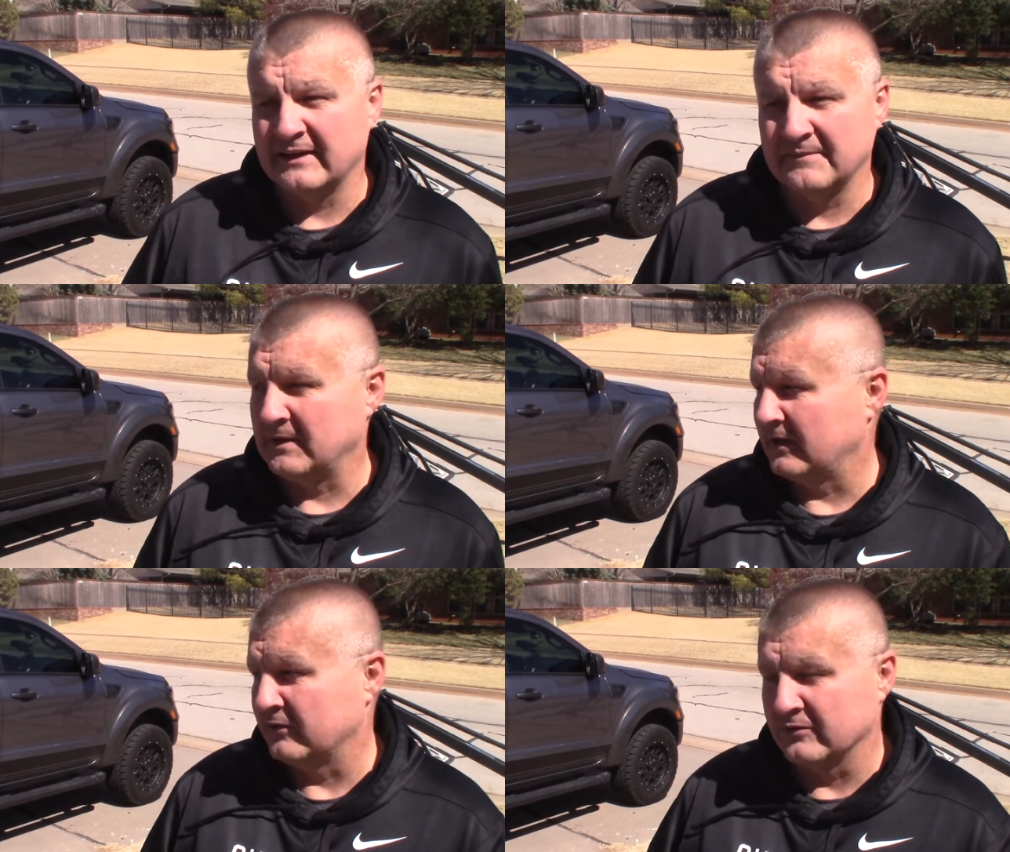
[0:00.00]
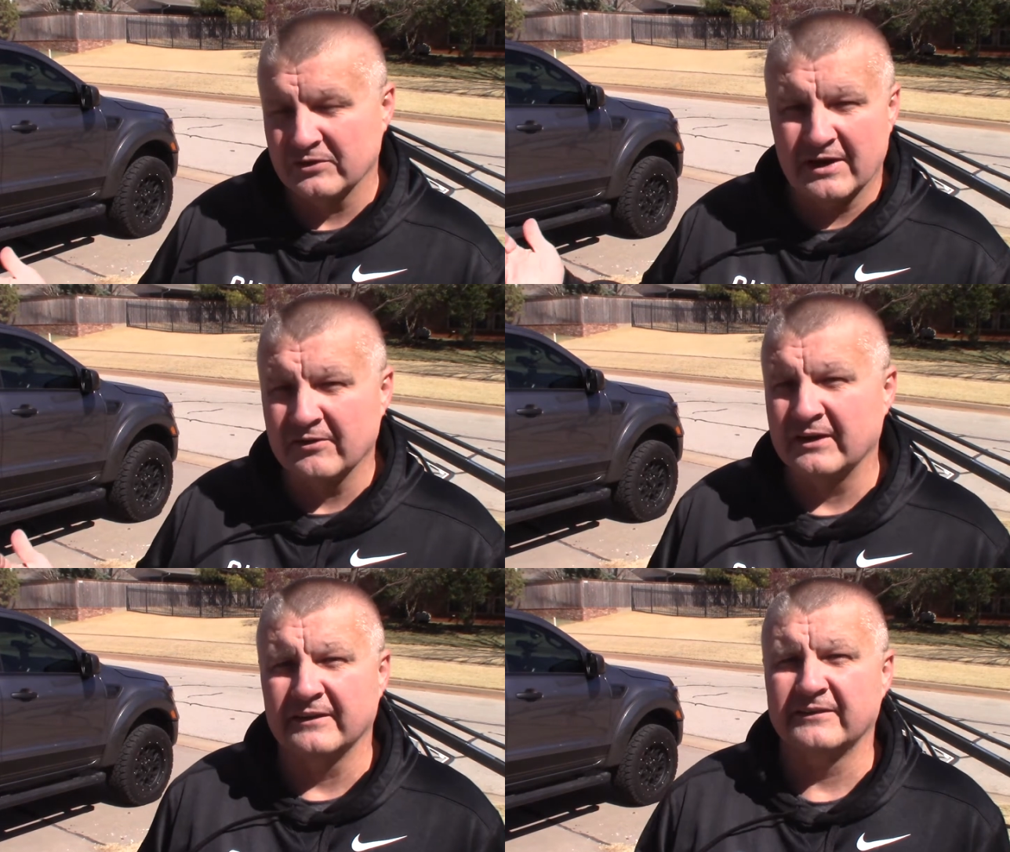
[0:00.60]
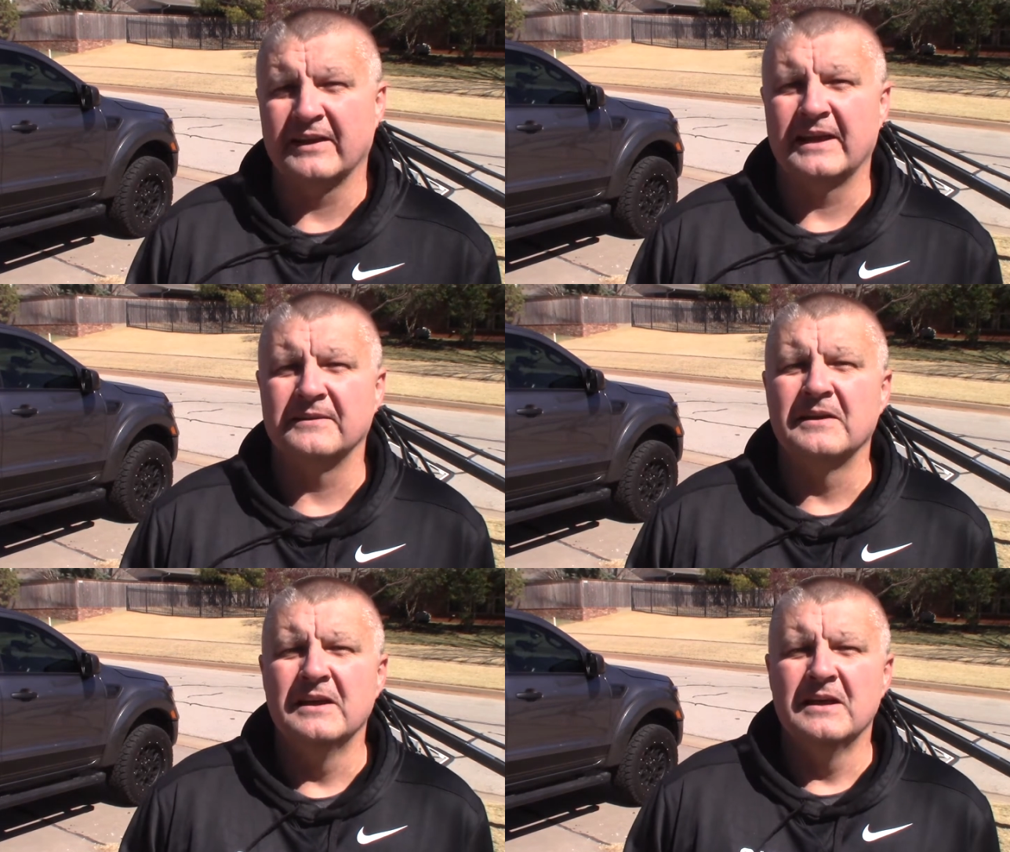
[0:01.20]
I'm not going to drive around in sand,
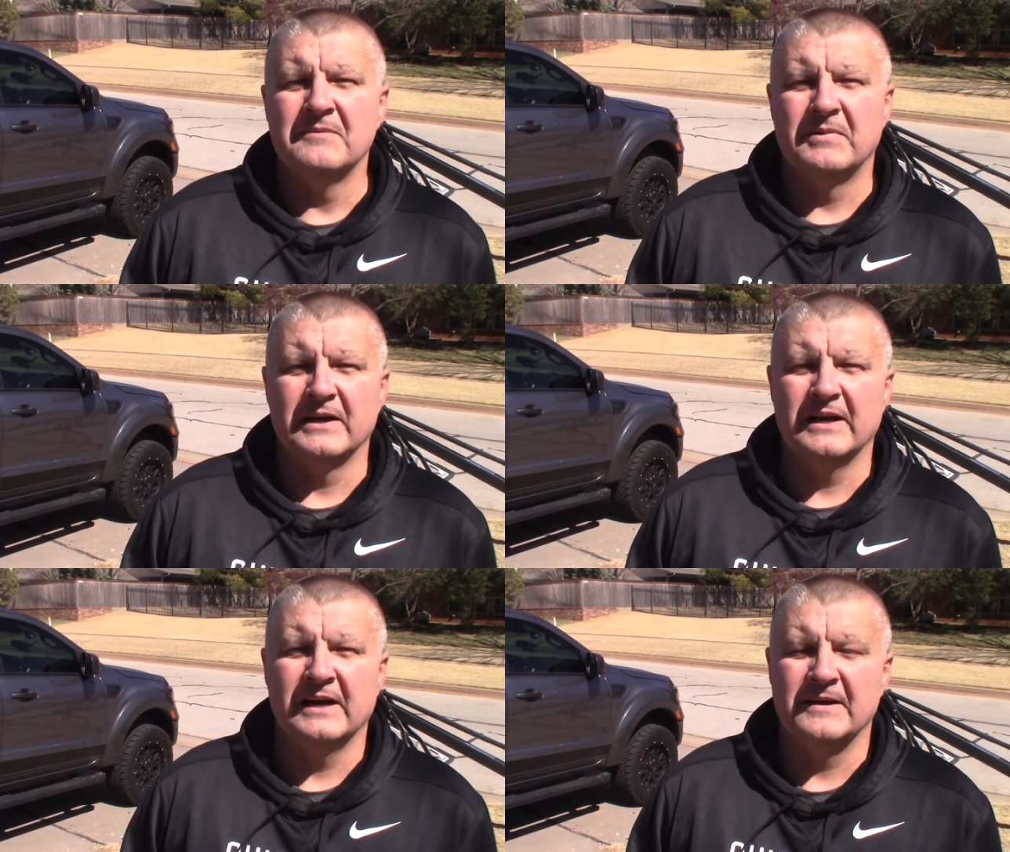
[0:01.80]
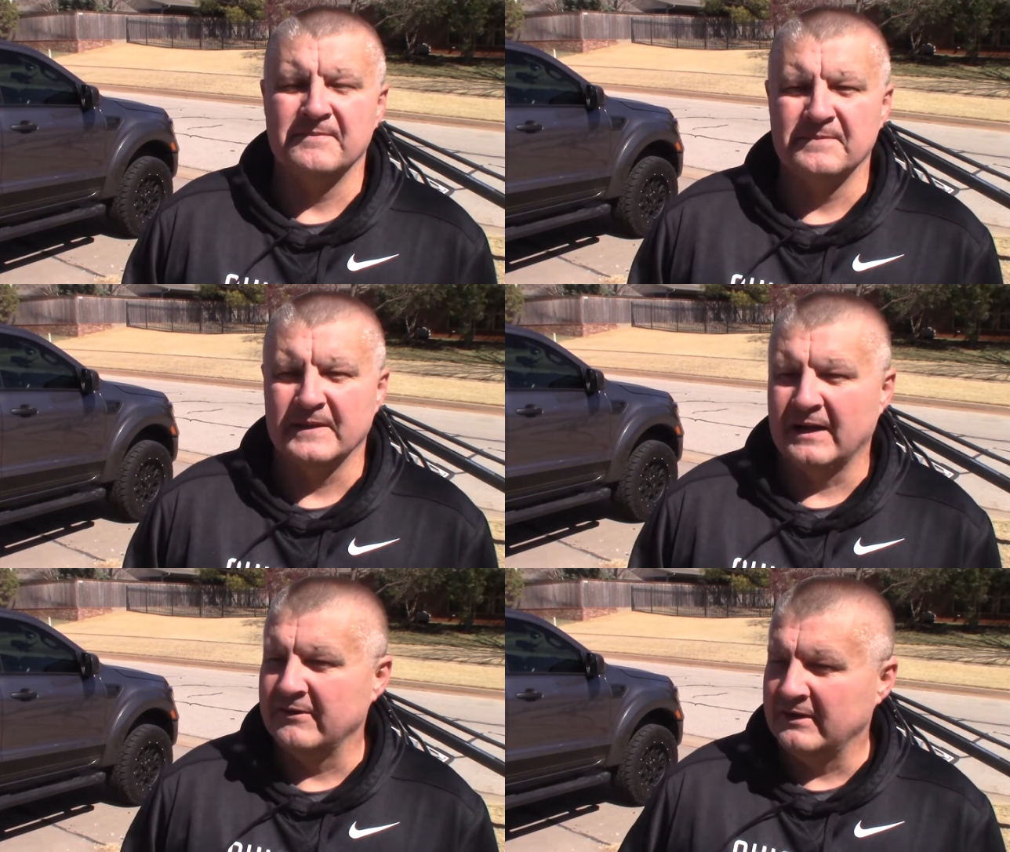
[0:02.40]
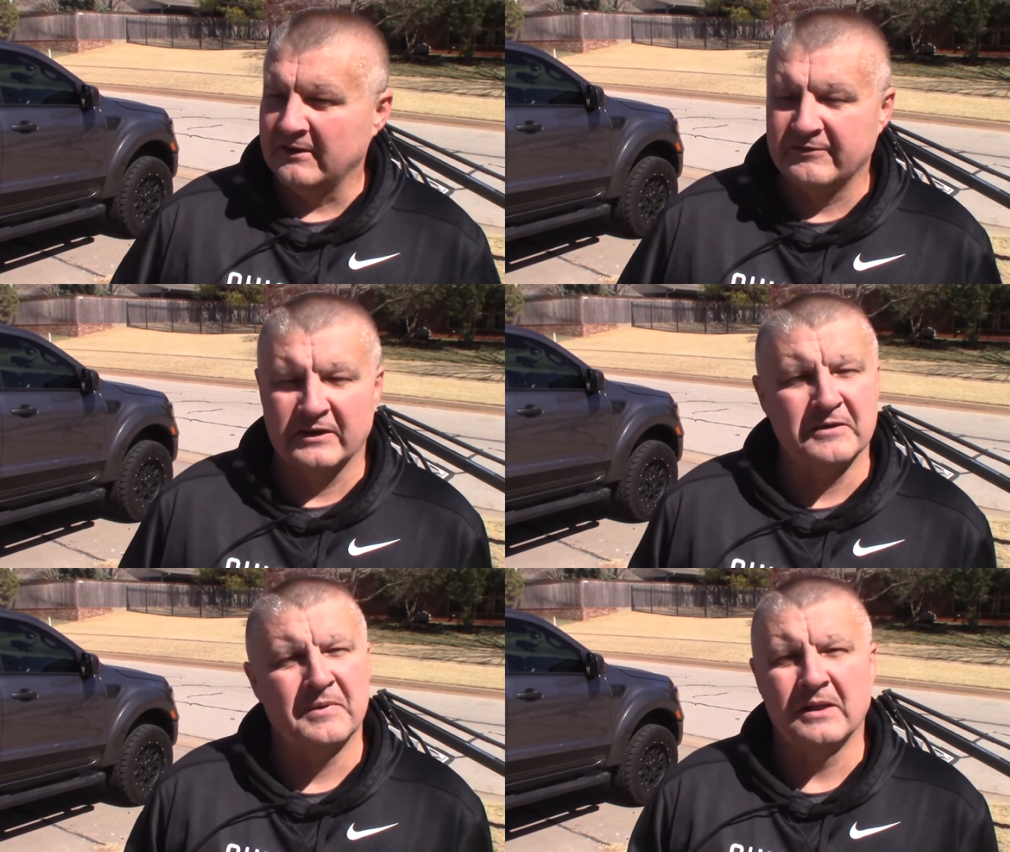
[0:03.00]
but I
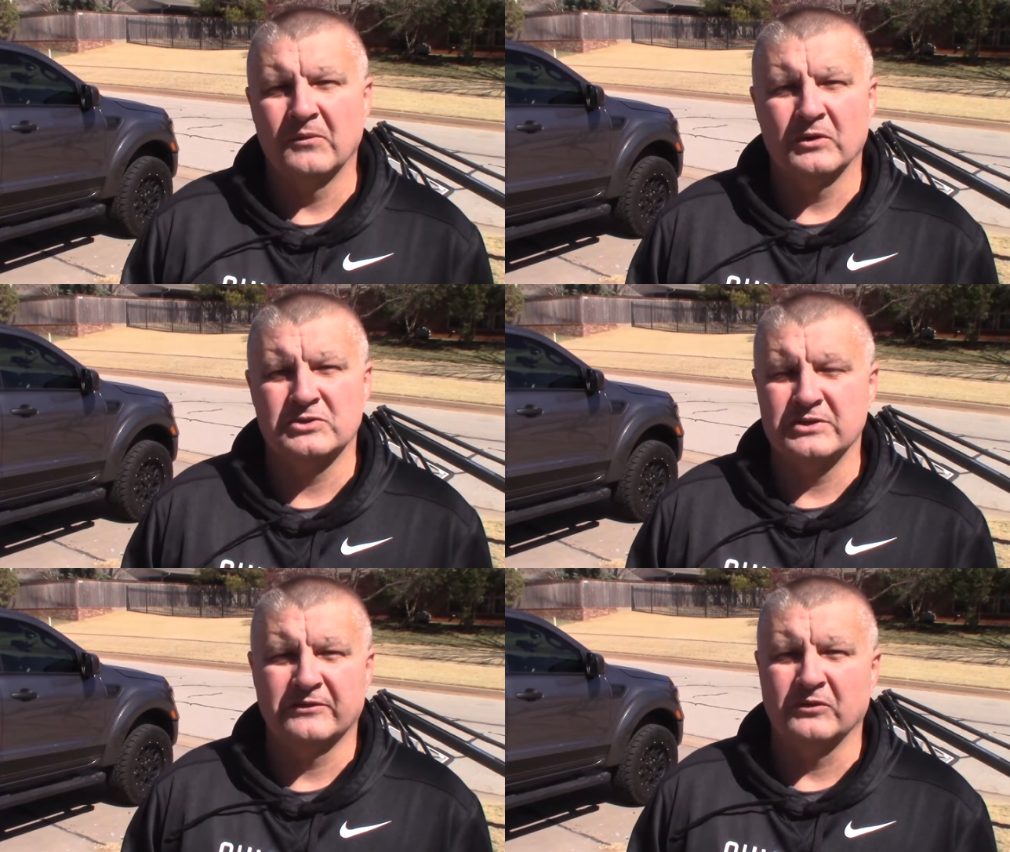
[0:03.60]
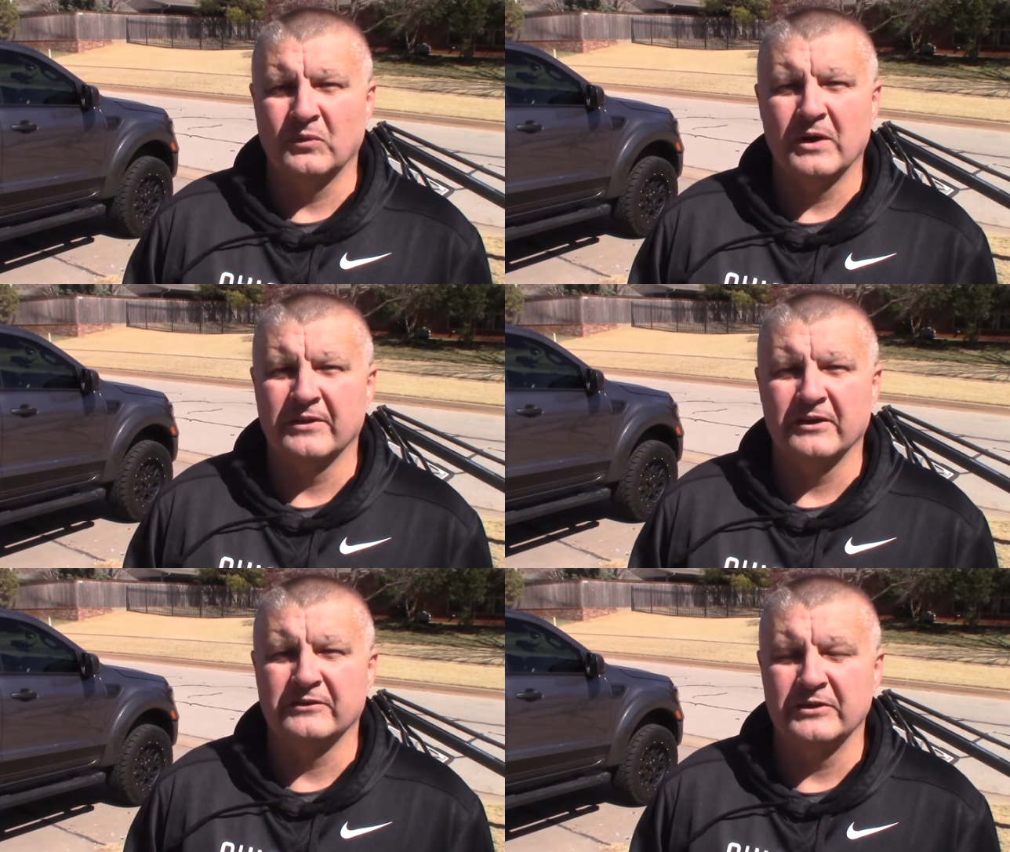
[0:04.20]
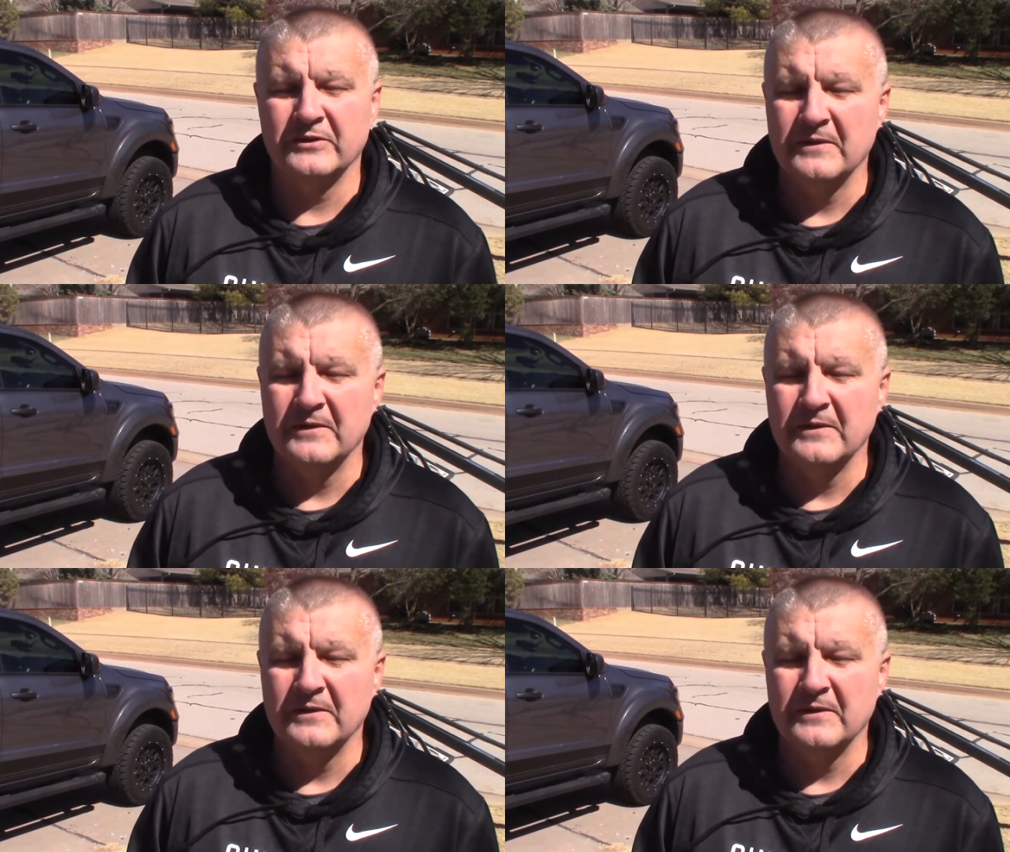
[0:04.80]
figure it probably works just as well there too.